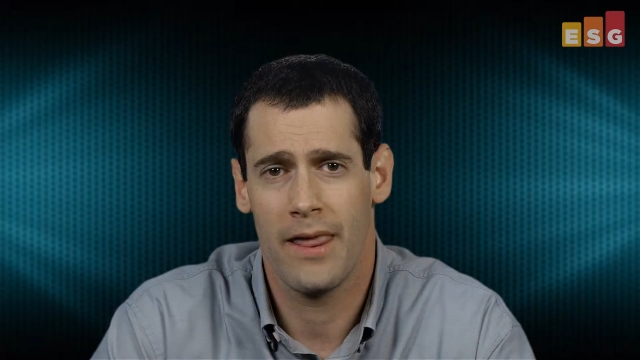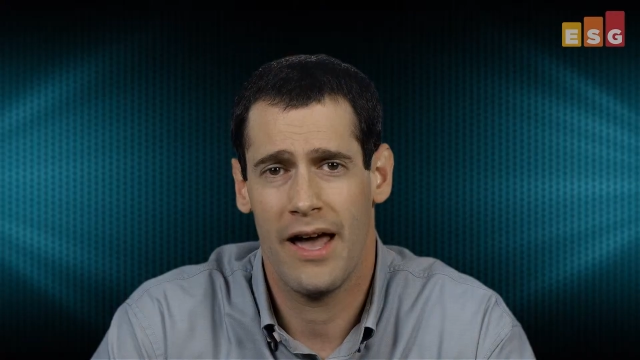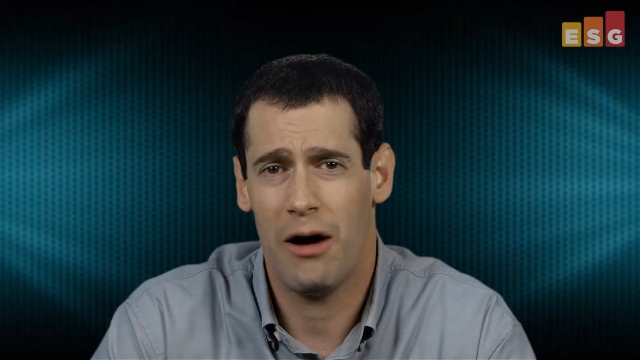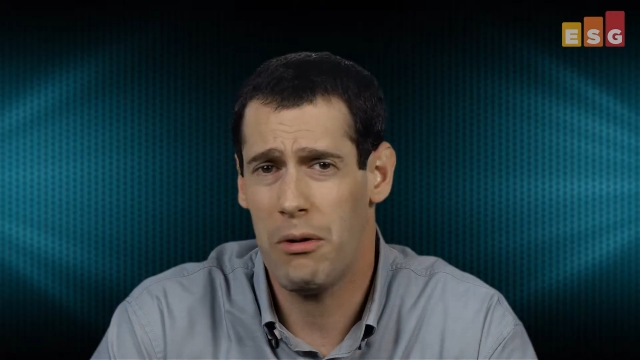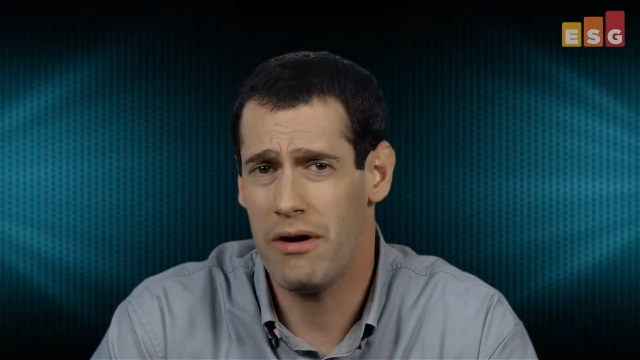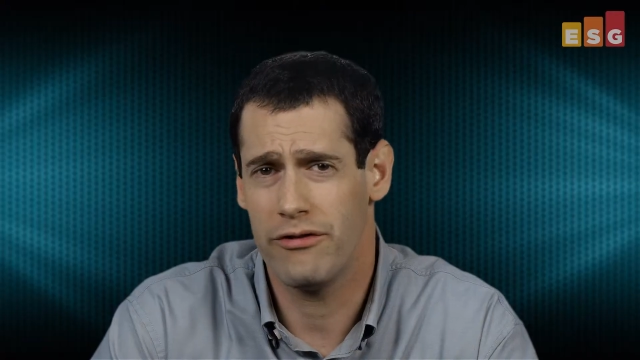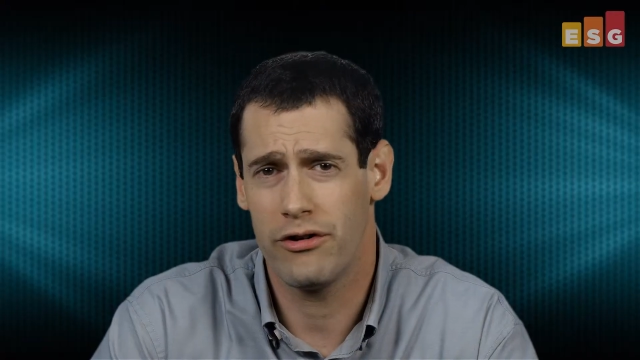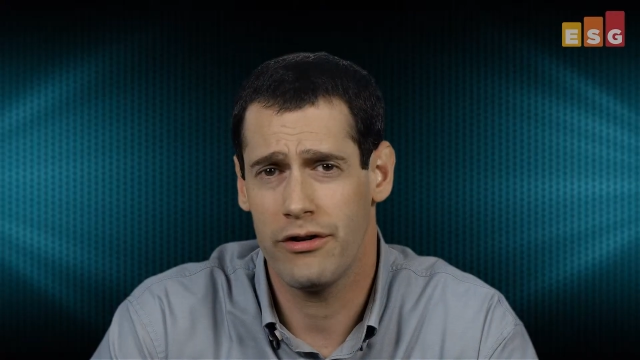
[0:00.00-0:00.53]

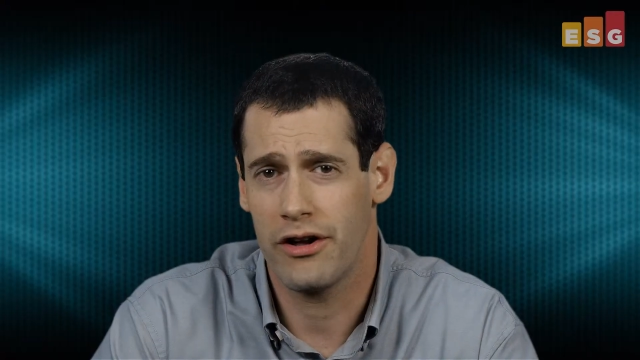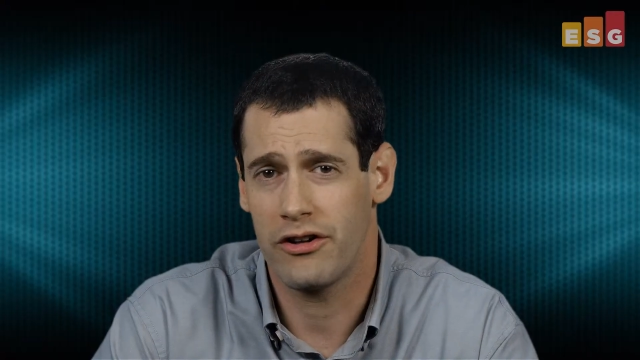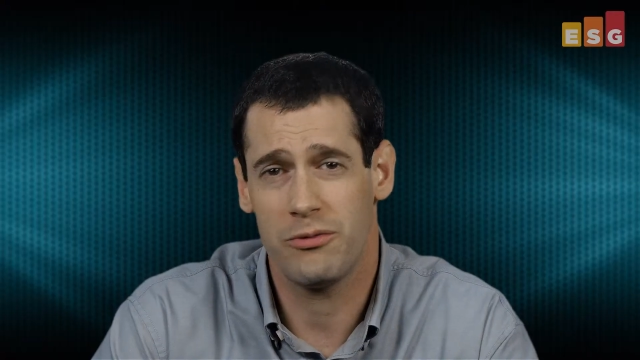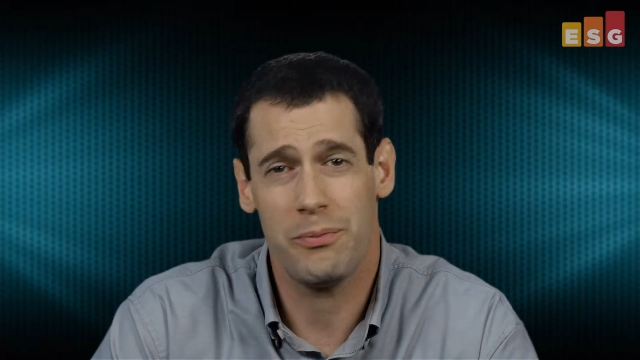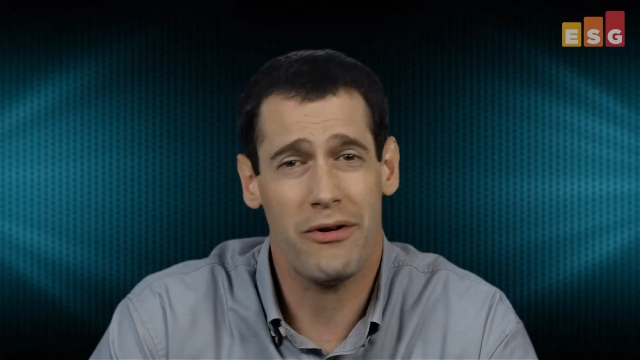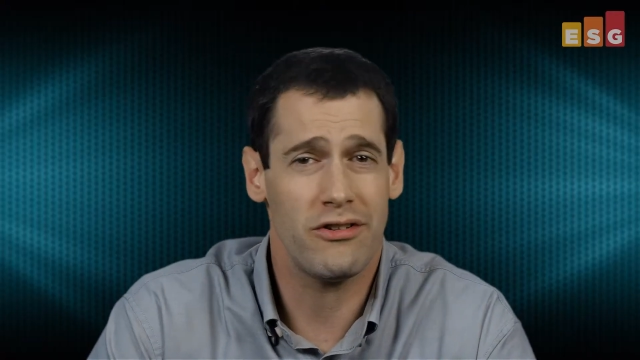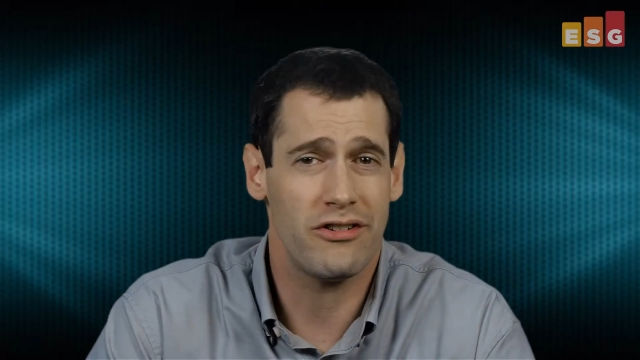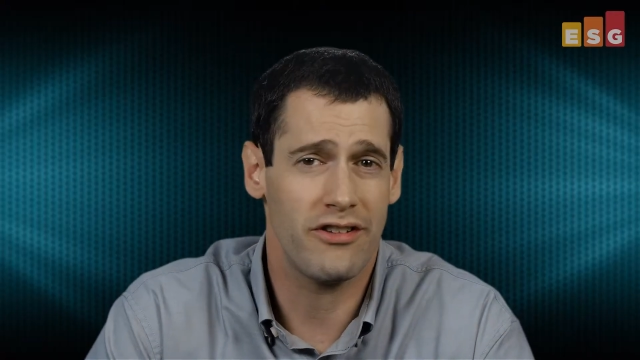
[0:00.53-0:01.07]
However,
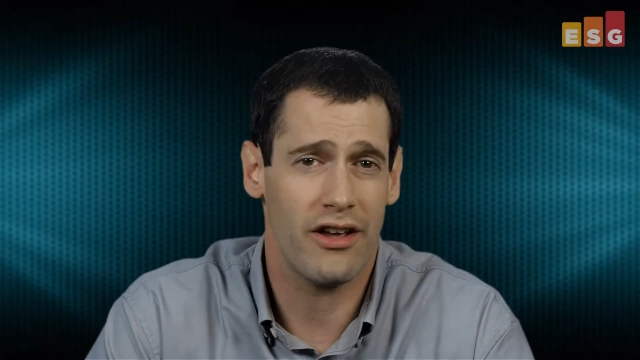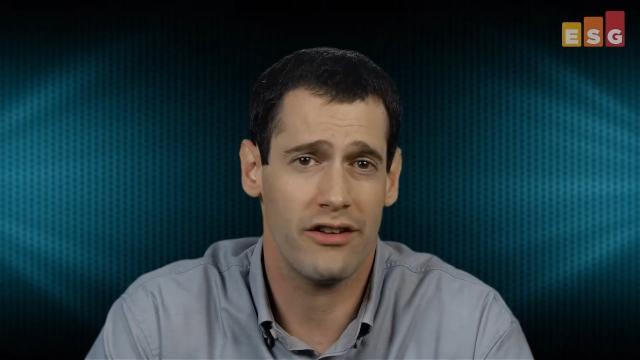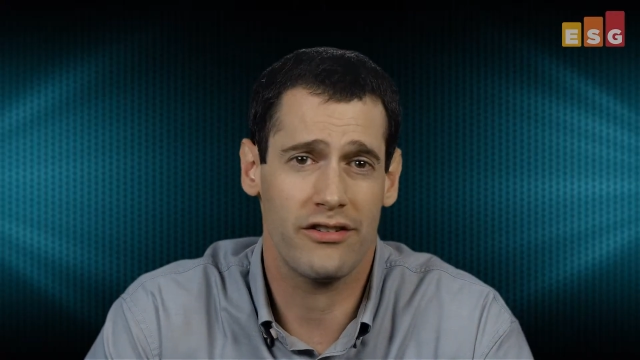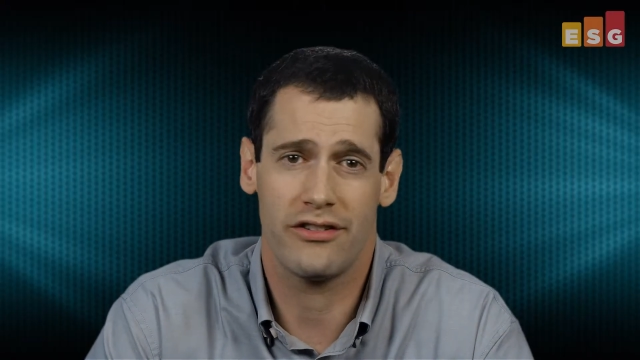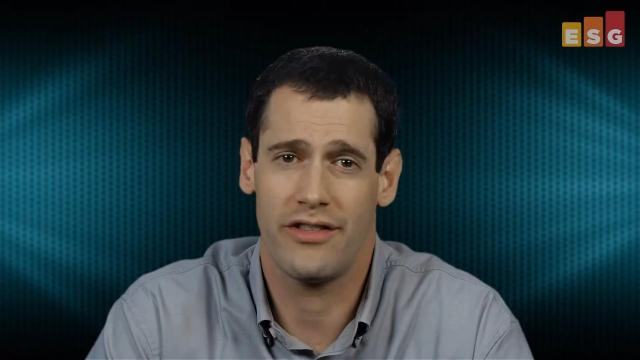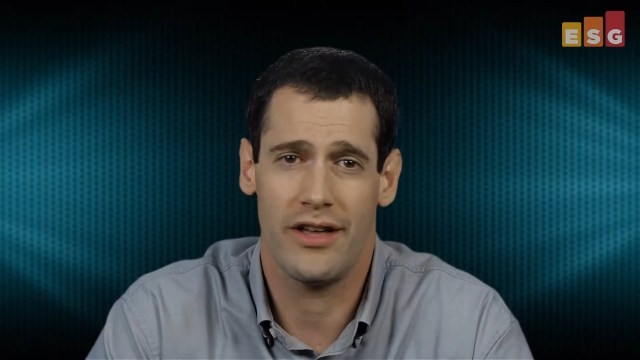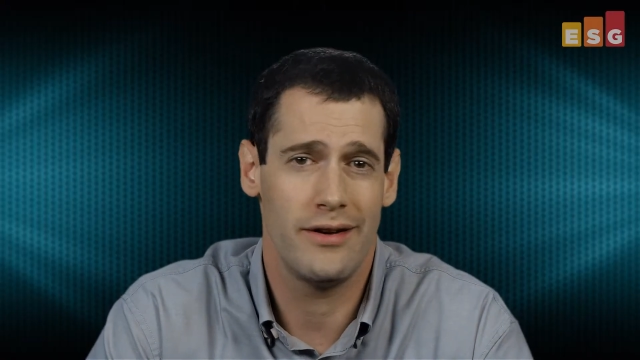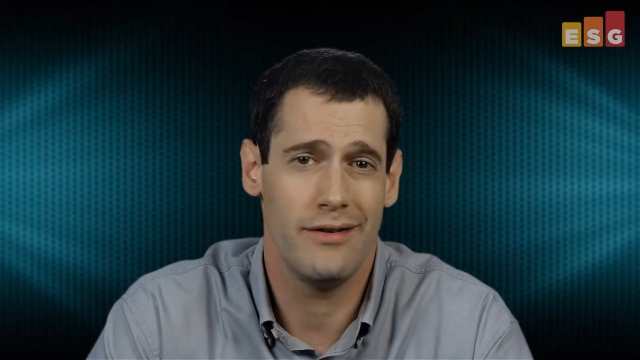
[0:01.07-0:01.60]
experience tells
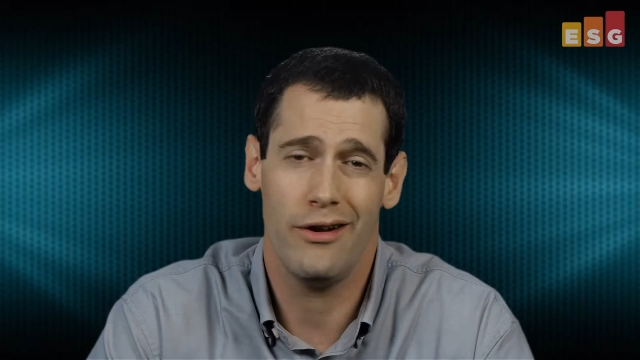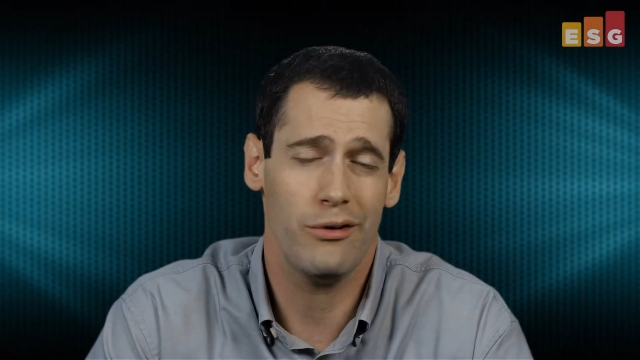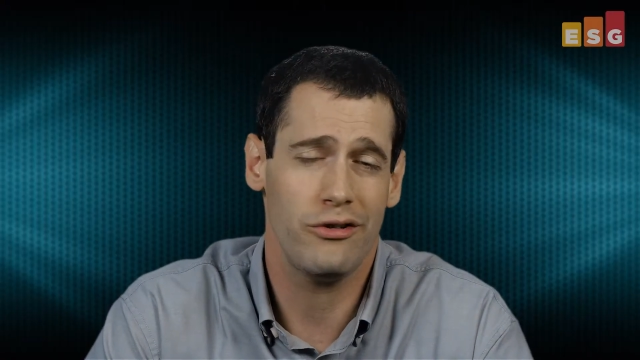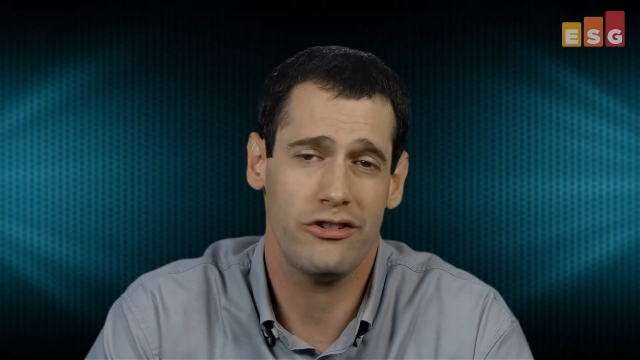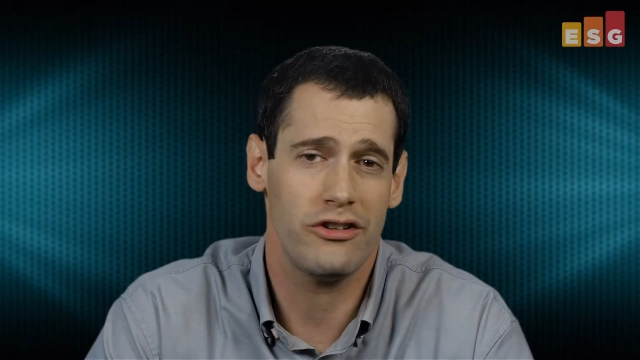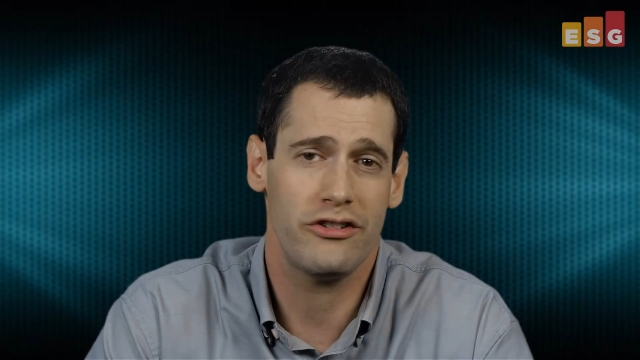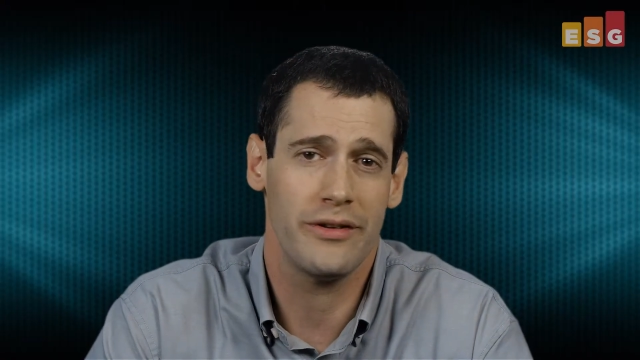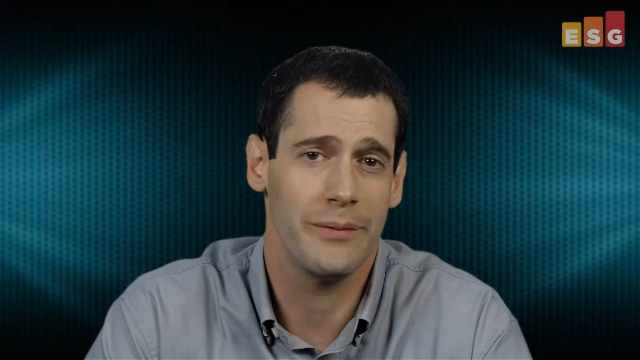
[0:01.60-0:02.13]
us that no
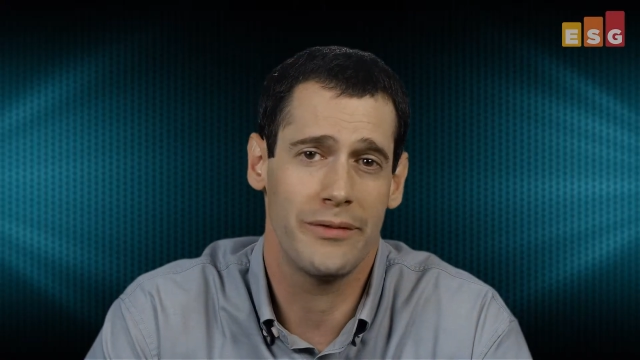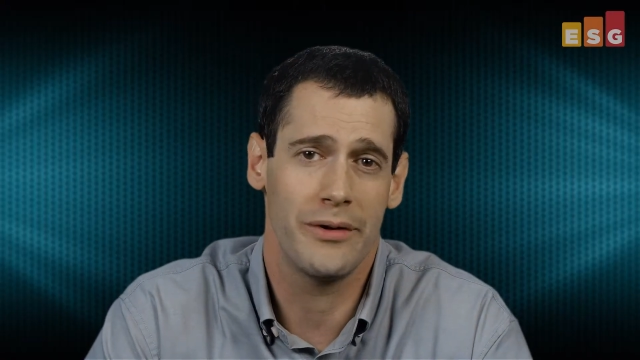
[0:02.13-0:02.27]
system